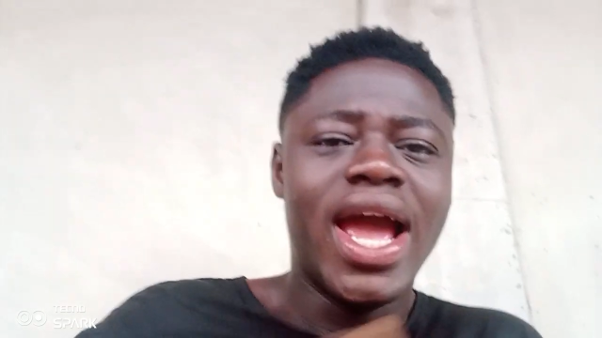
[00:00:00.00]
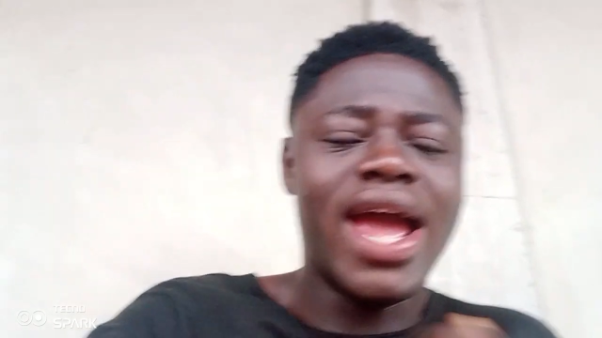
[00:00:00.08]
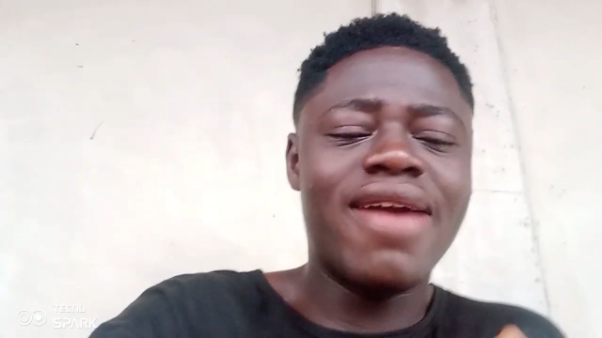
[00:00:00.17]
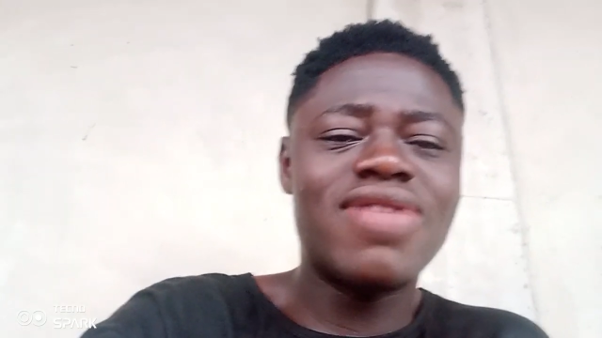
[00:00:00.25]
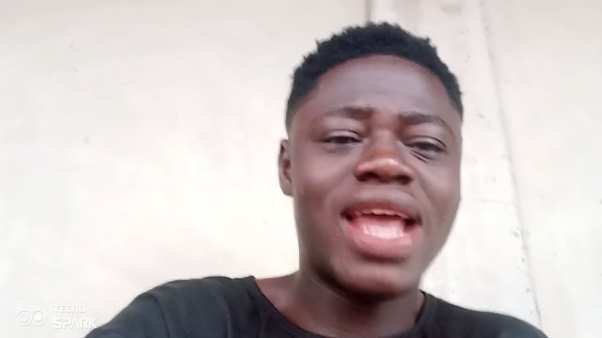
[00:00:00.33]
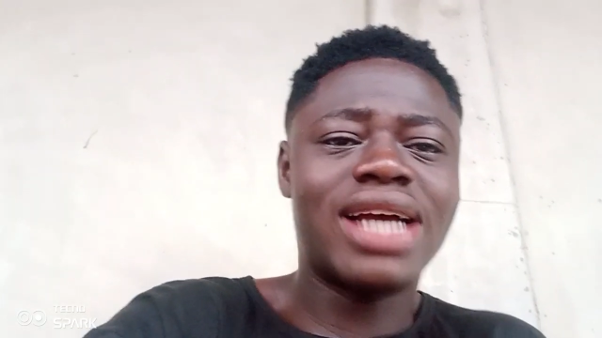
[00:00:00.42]

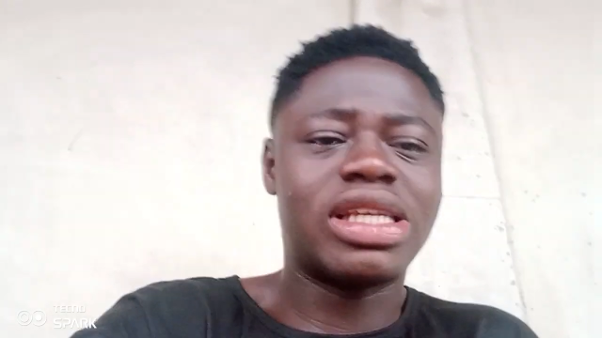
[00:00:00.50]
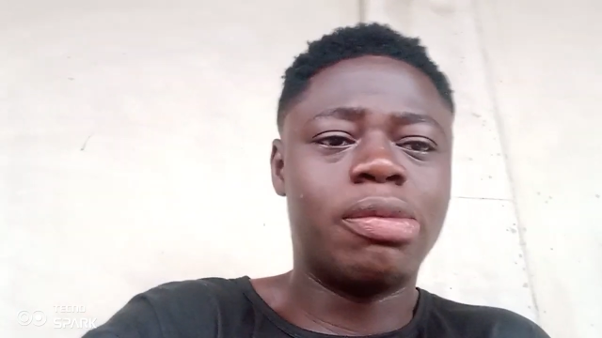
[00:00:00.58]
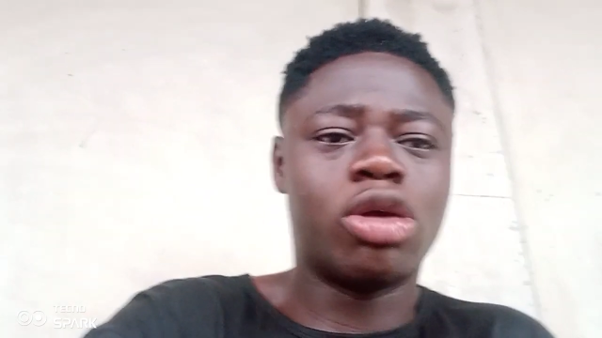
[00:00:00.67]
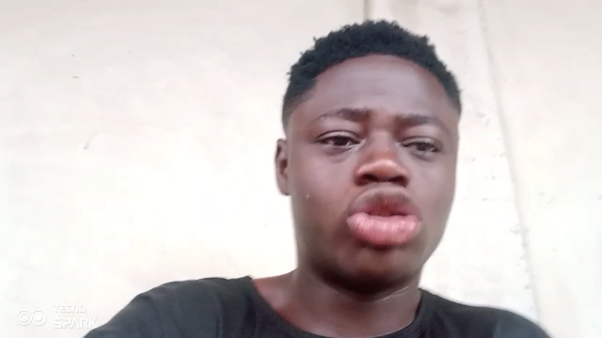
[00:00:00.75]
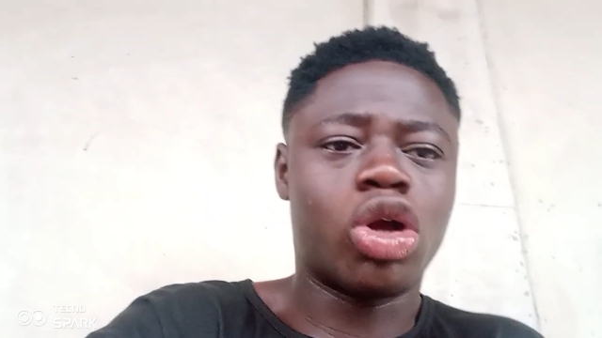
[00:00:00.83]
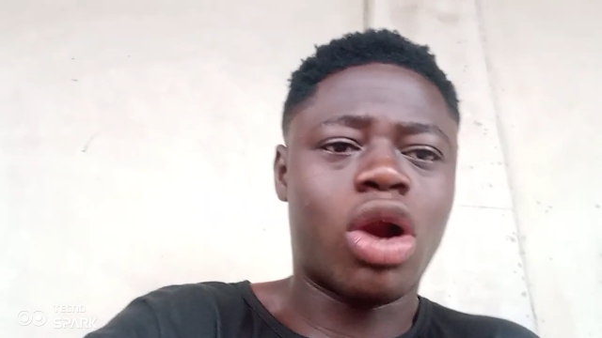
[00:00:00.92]
and yes,
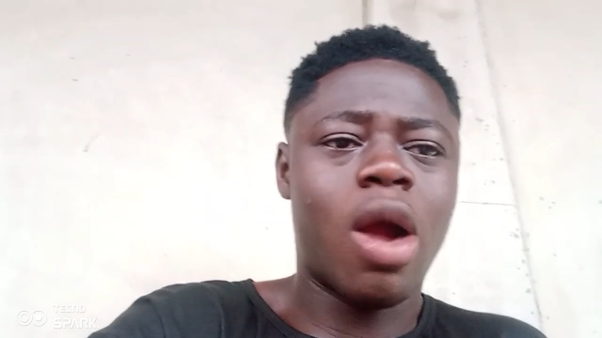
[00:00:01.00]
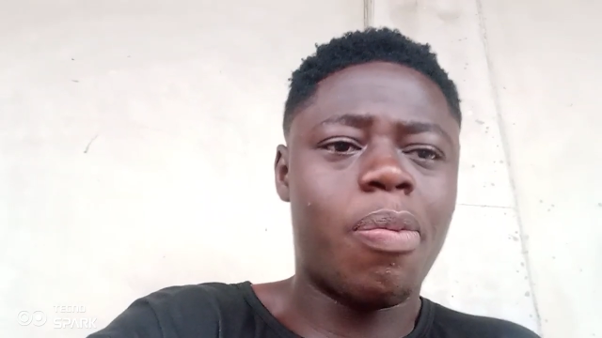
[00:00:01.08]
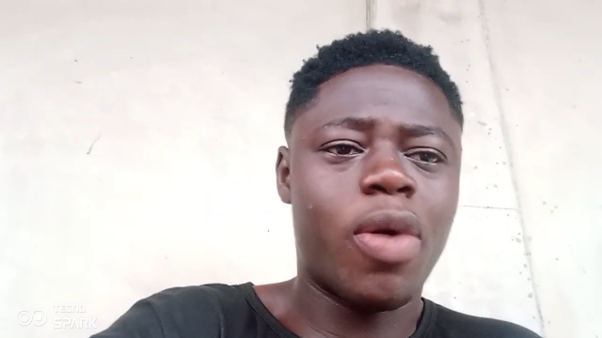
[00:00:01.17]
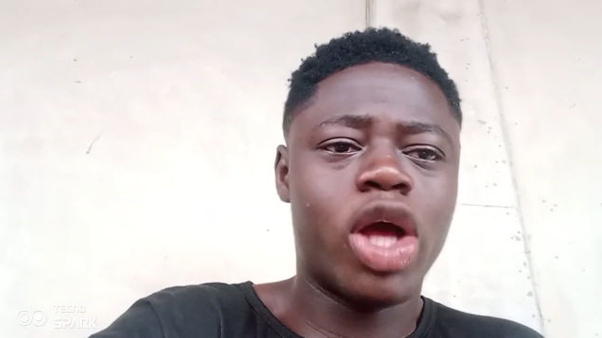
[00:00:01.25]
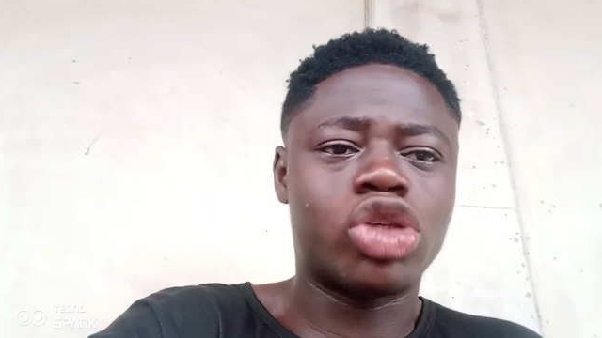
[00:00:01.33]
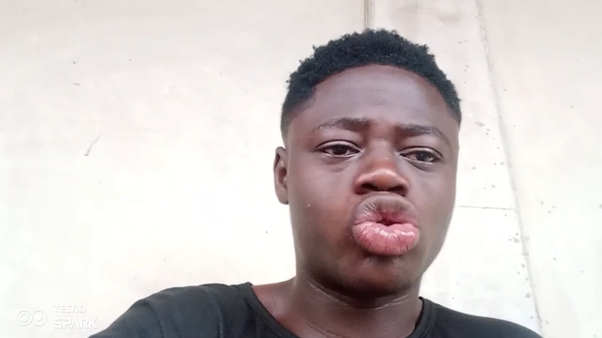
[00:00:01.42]
and Kitta
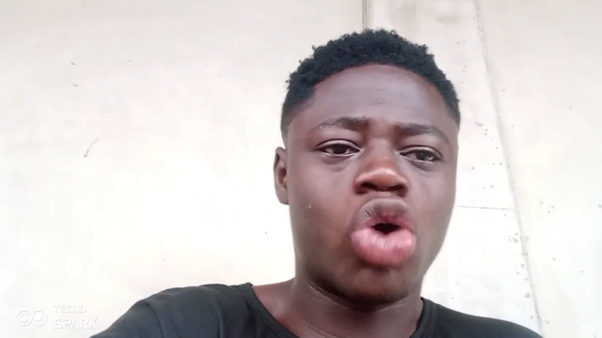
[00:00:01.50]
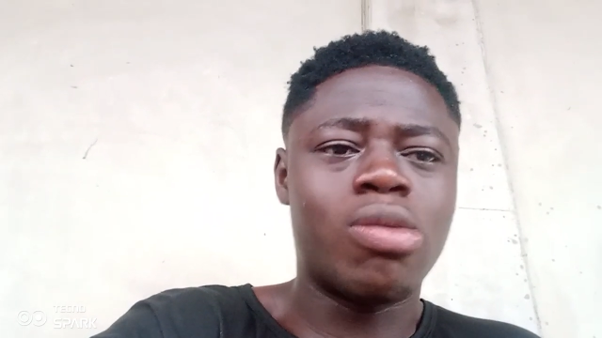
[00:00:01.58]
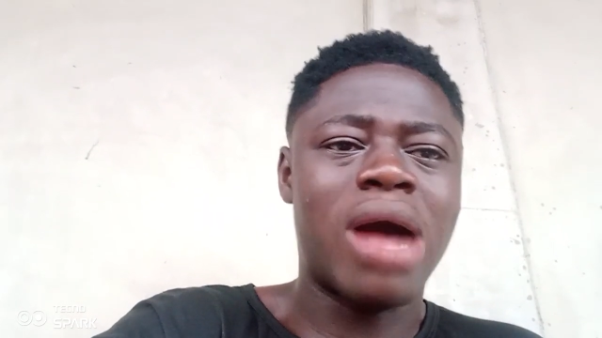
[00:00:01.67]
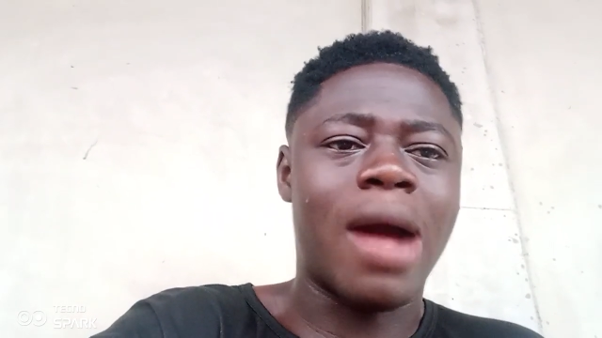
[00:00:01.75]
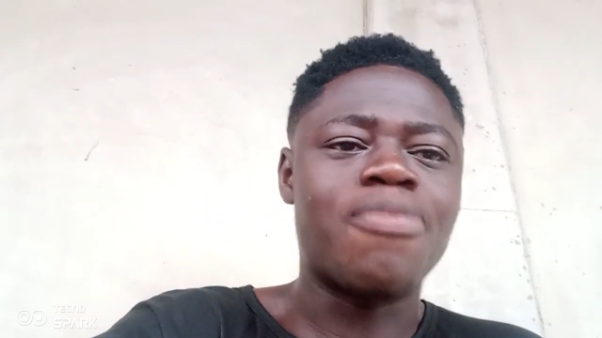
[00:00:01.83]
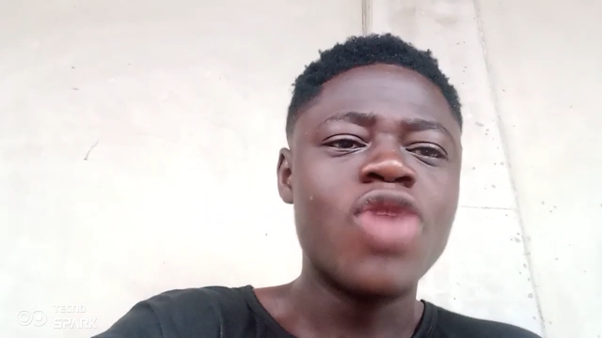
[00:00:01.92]
Cramp as well,
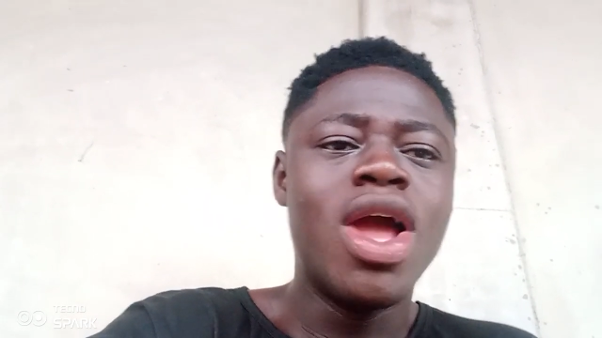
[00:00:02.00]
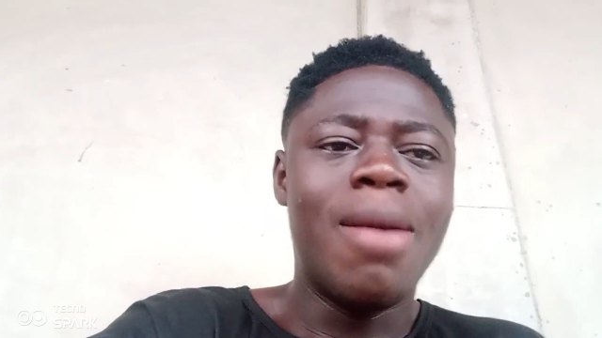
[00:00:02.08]
ma'am.